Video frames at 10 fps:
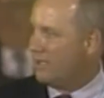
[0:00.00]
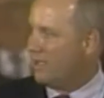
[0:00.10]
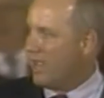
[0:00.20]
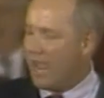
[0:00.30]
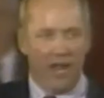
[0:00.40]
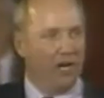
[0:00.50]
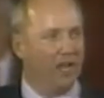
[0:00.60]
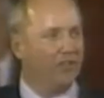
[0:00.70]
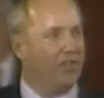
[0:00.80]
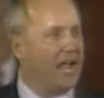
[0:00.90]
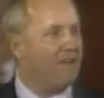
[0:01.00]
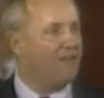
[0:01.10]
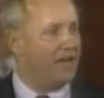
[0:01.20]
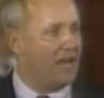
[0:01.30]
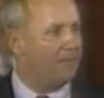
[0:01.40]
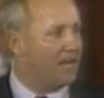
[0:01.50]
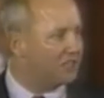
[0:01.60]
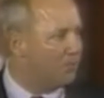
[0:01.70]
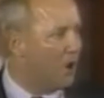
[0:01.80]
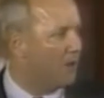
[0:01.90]
And another thing I found out about
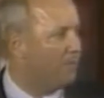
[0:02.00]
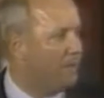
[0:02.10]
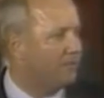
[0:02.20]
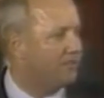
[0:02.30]
smart people is